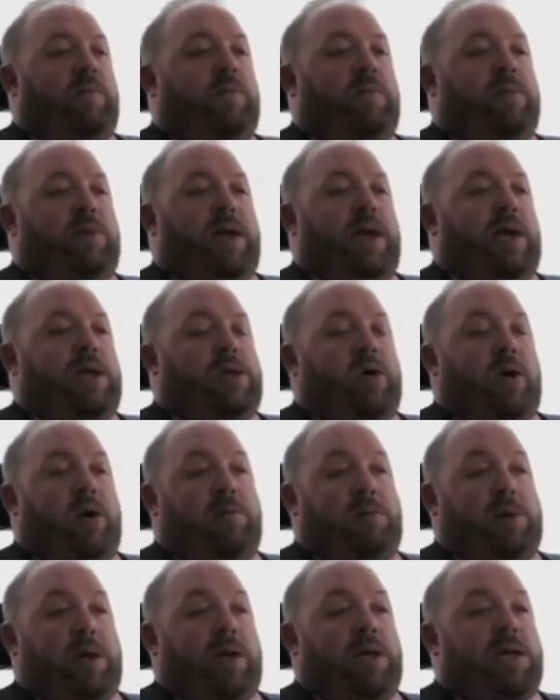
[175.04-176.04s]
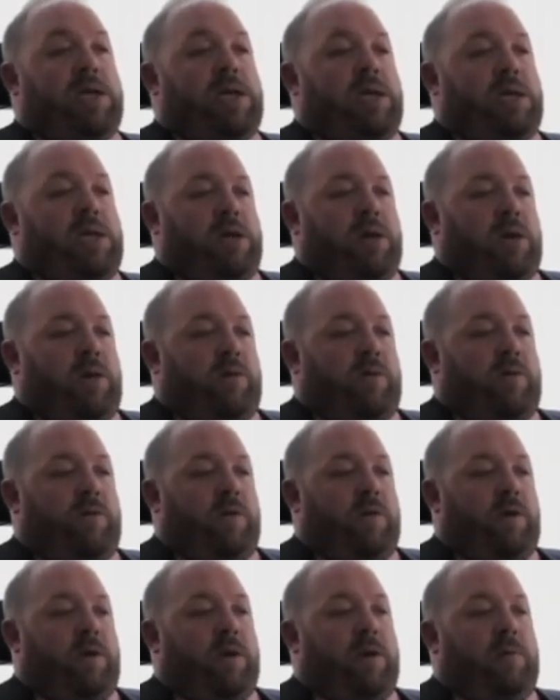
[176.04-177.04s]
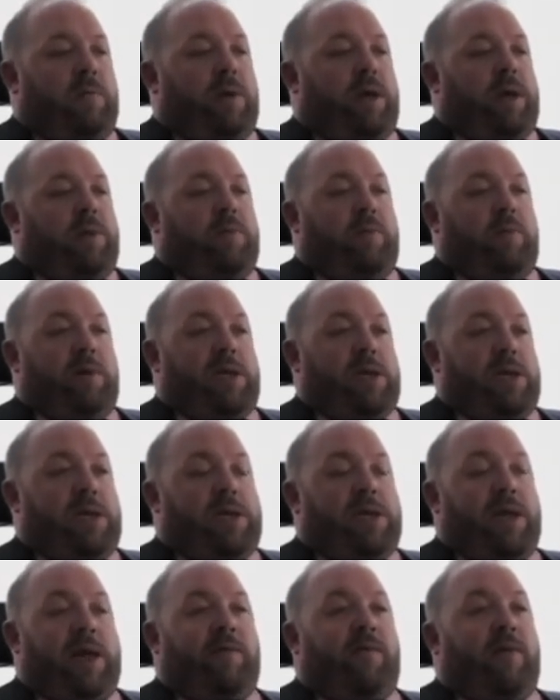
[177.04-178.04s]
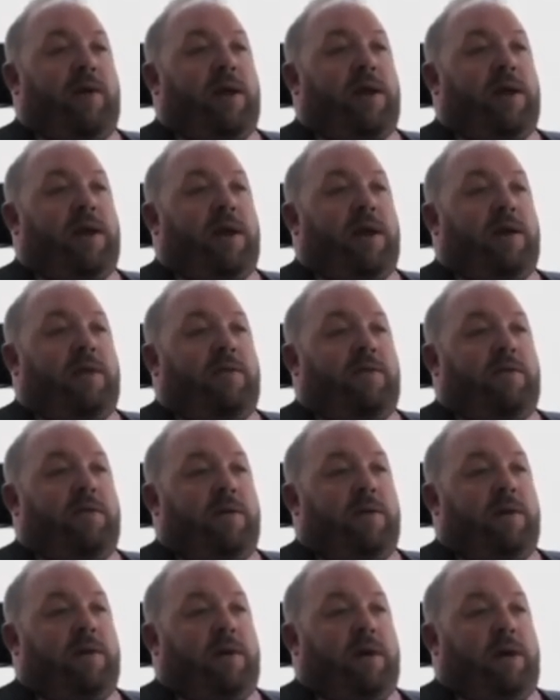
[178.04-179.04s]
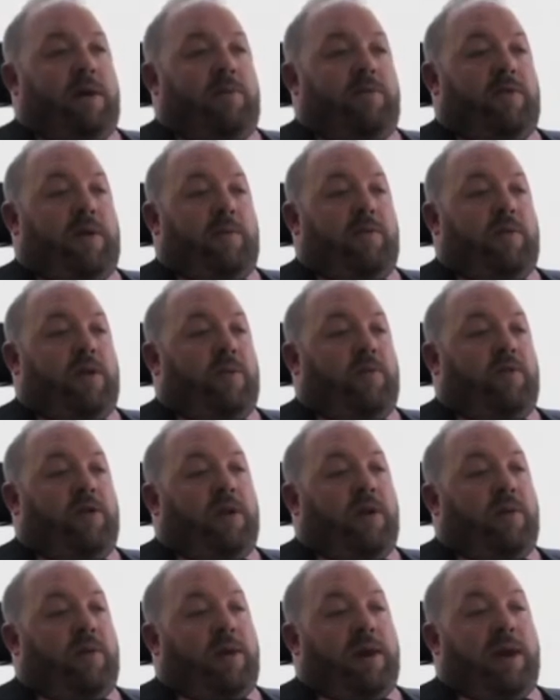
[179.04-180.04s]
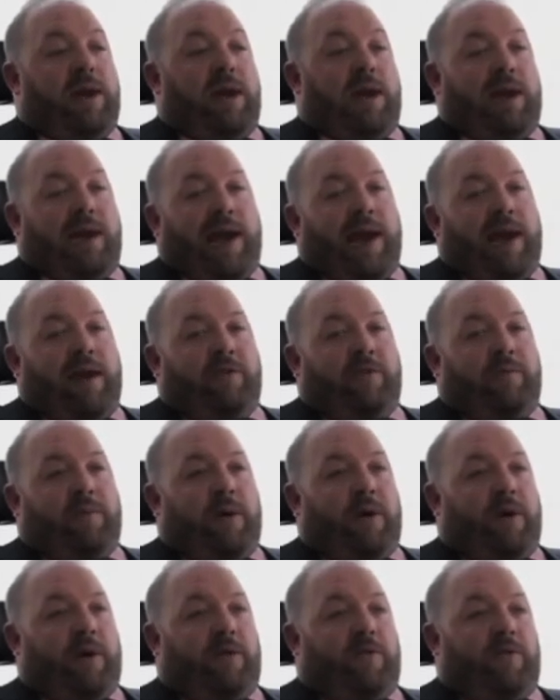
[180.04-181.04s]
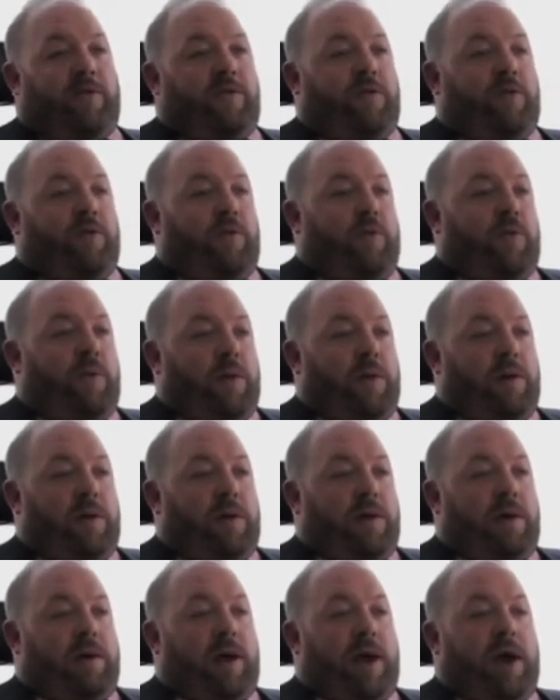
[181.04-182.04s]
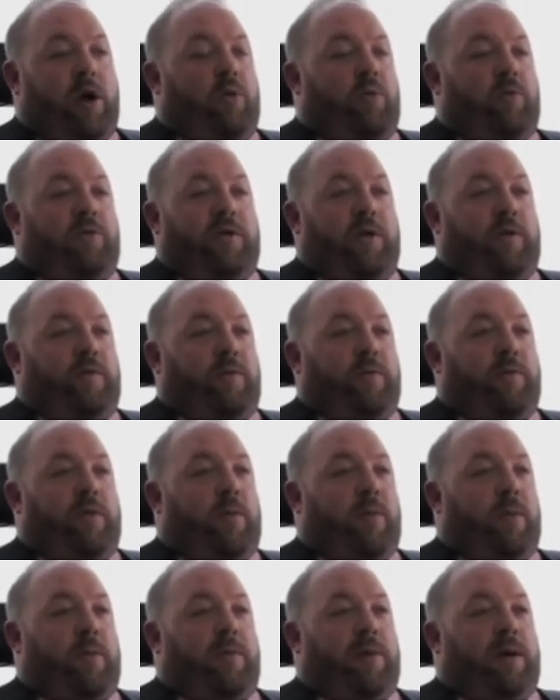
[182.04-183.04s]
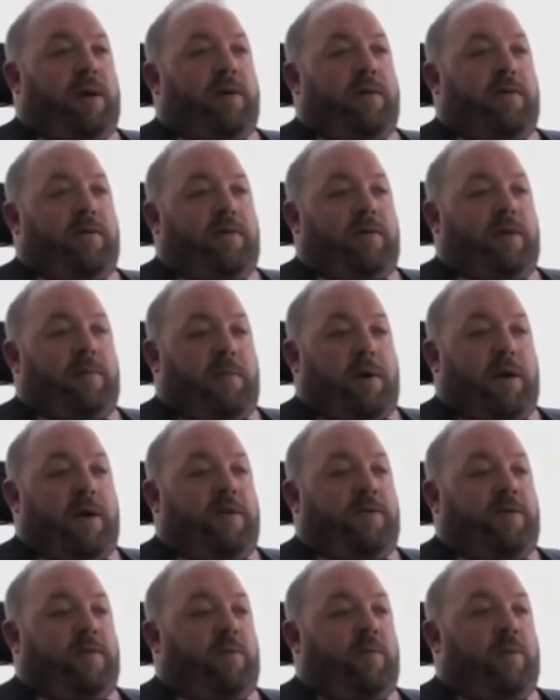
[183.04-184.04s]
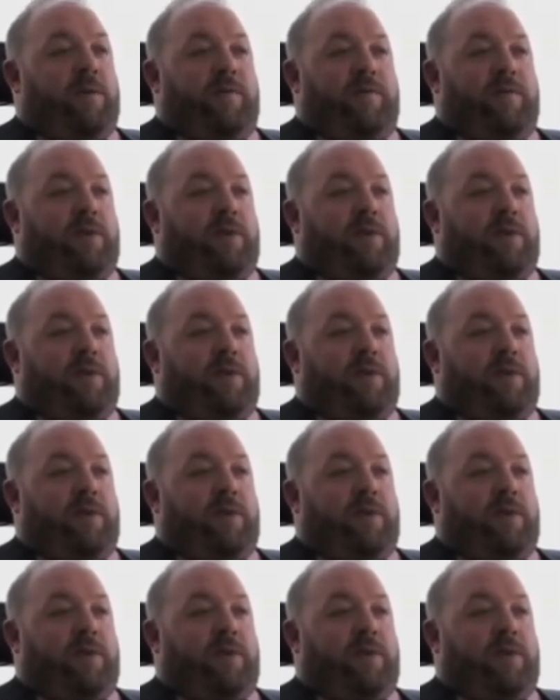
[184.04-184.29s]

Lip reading: take time to listen to those people, listen to their ideas. Sometimes you don't need experts to help solve the problem because the person with